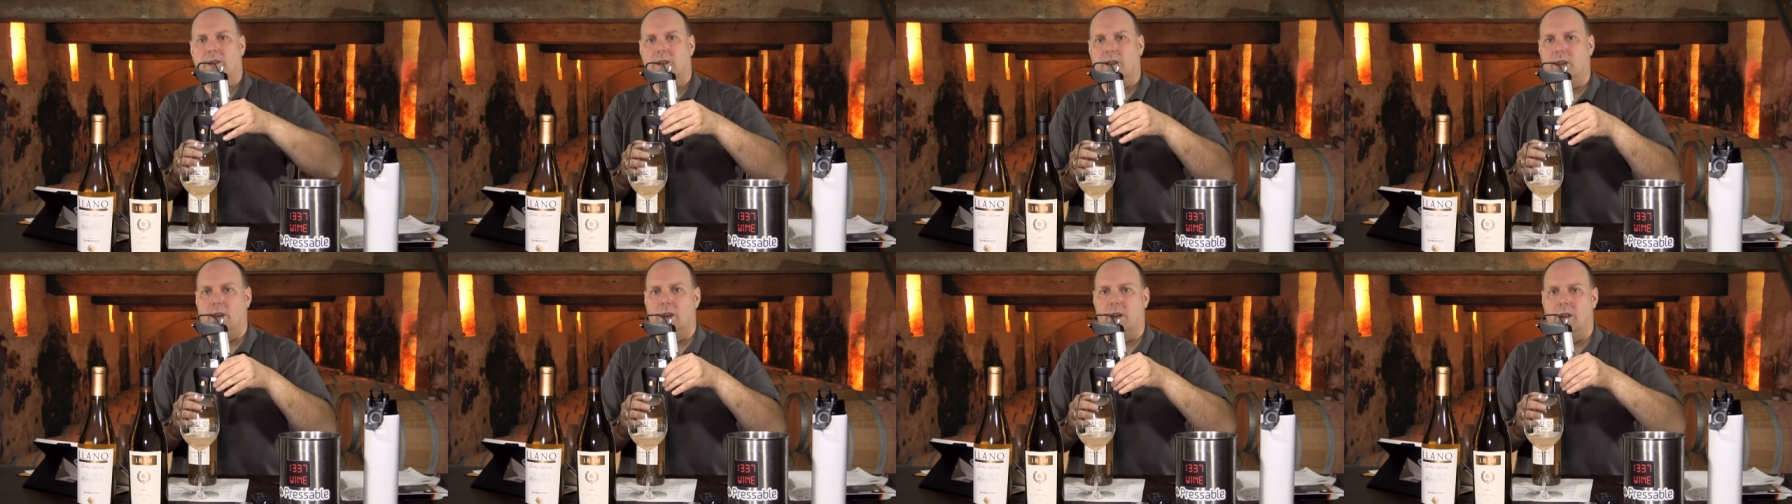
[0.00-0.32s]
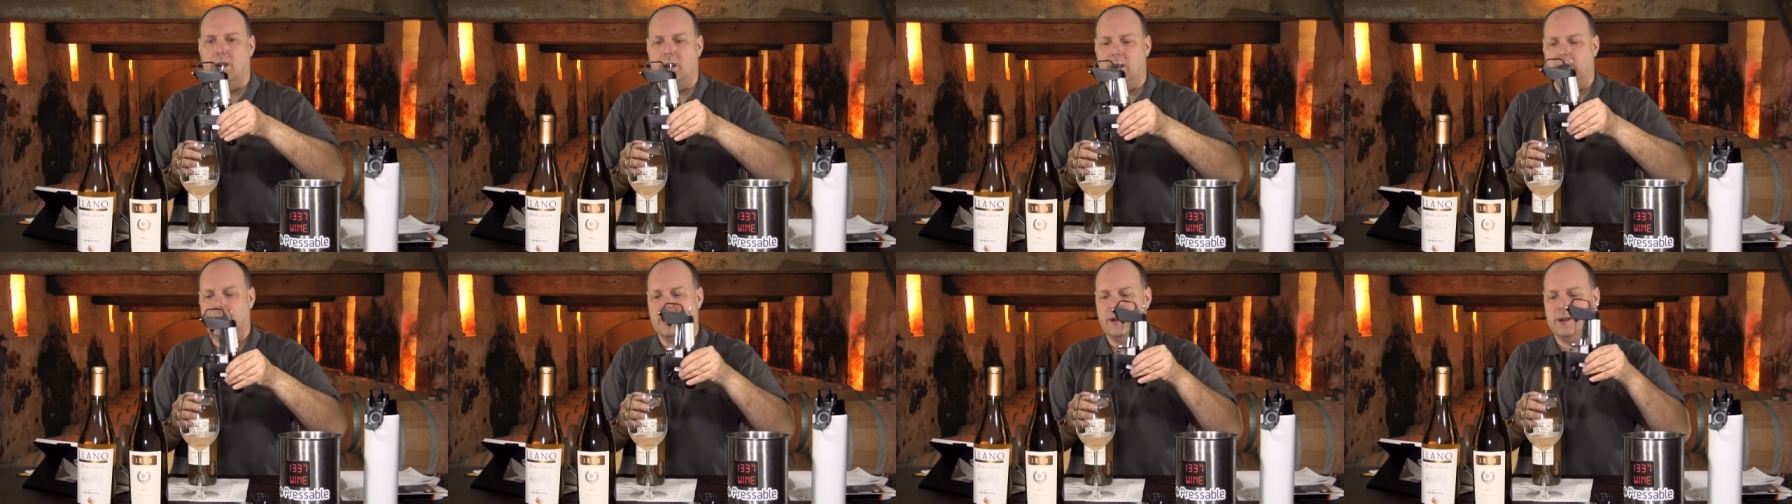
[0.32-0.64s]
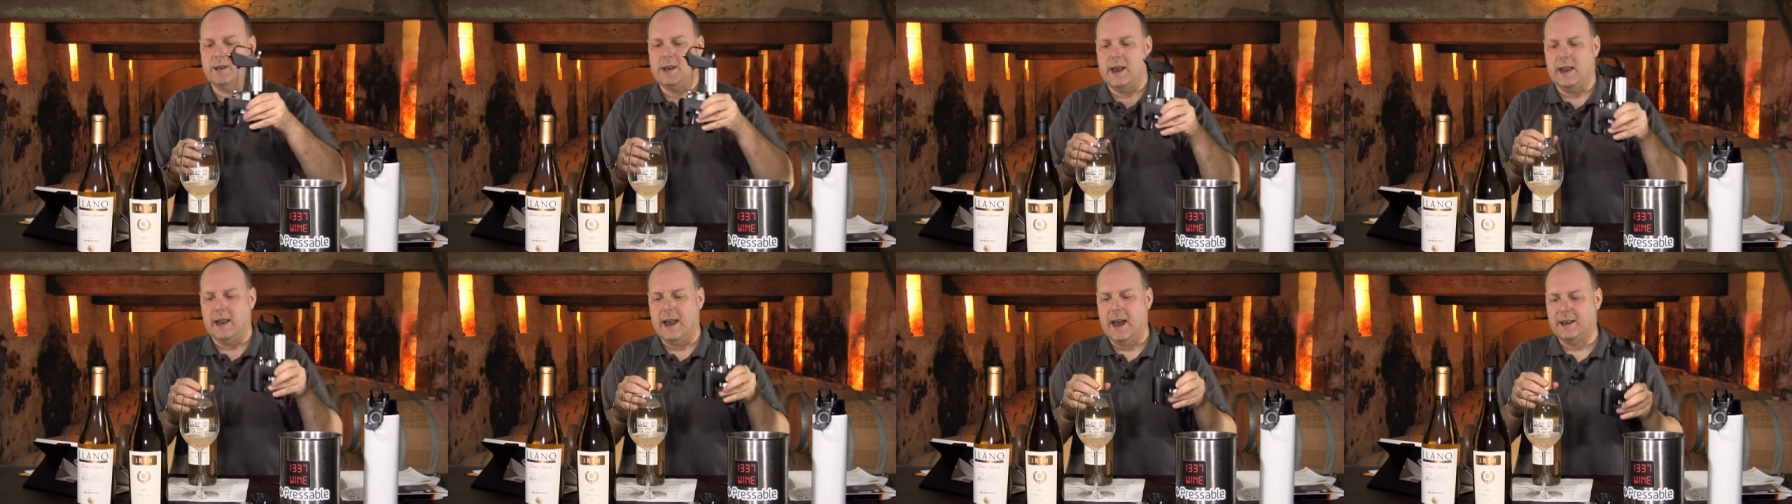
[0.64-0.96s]

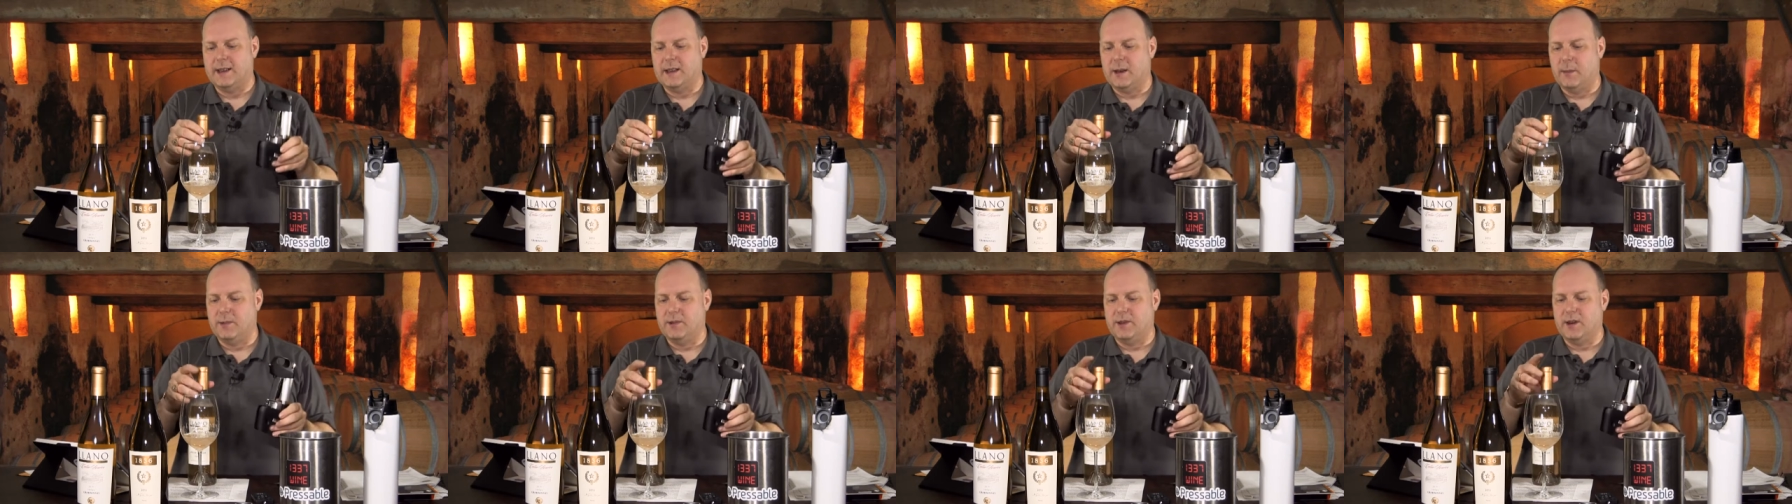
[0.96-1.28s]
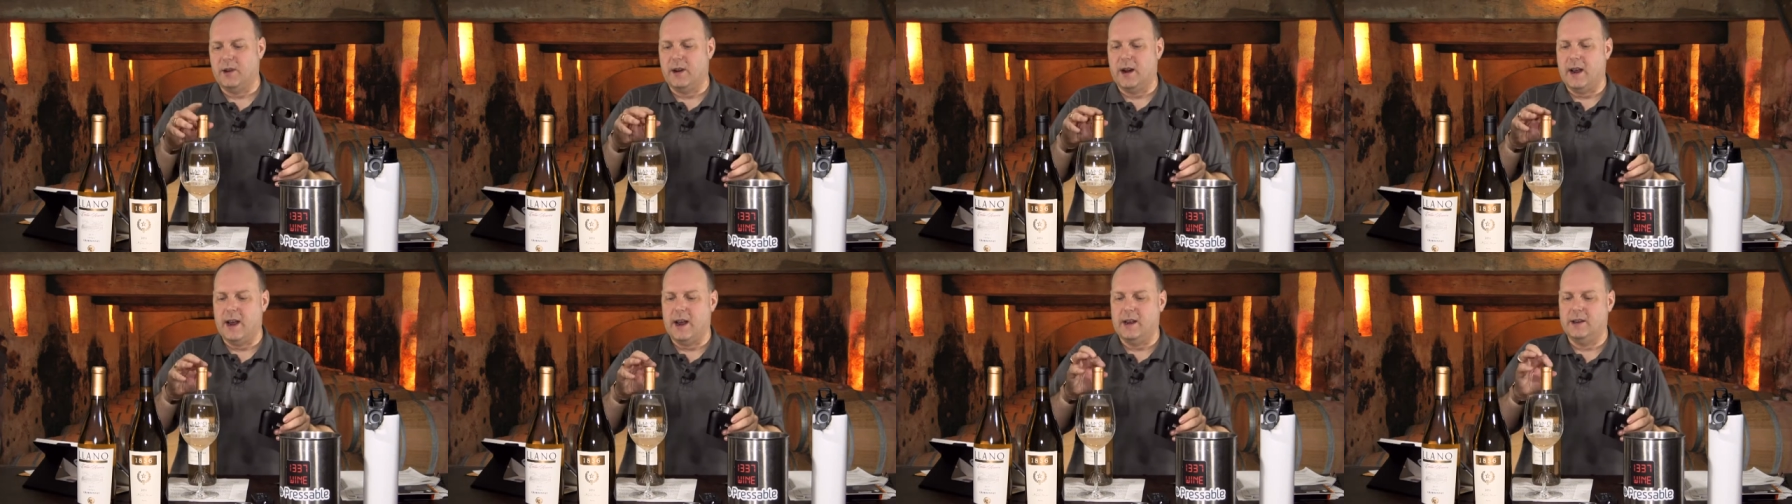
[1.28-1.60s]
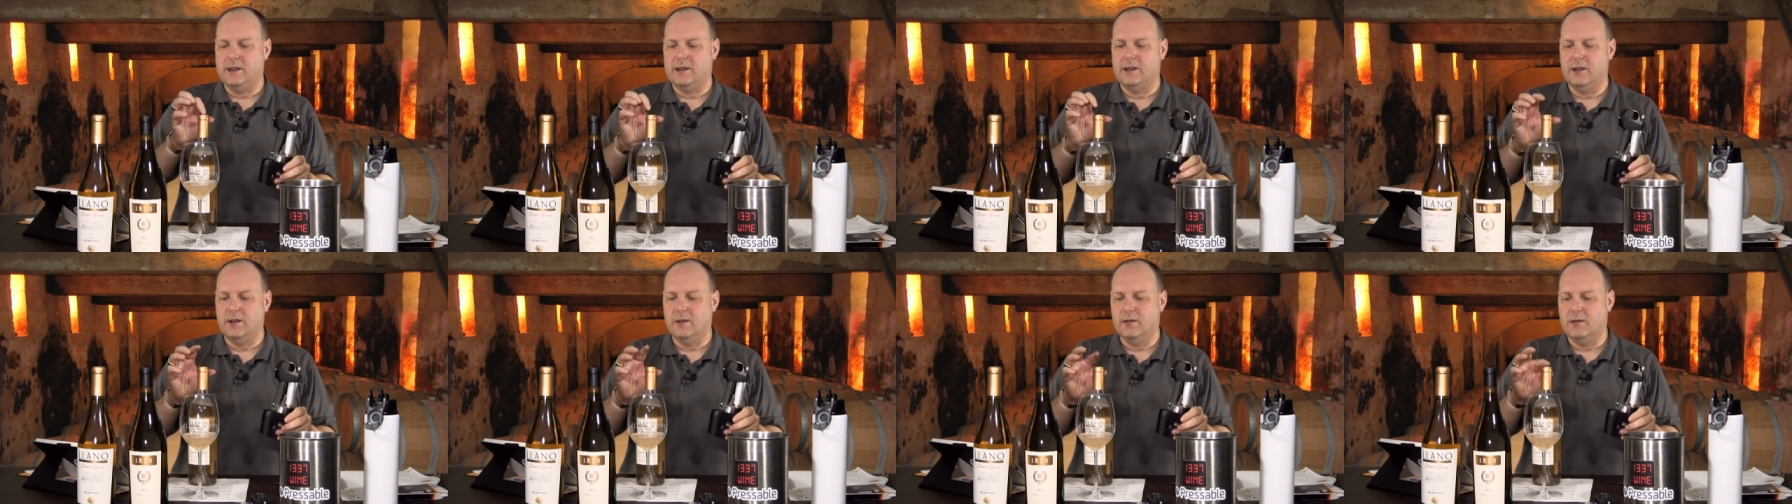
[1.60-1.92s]
Because that last episode I
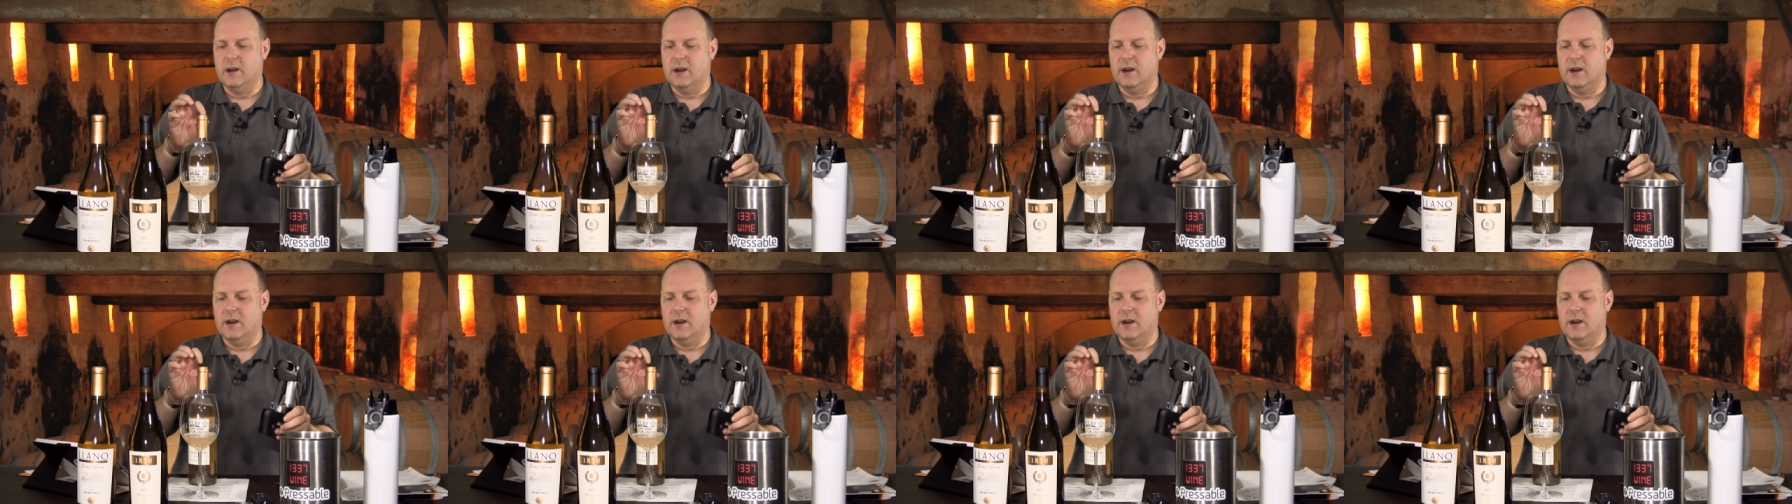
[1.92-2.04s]
had to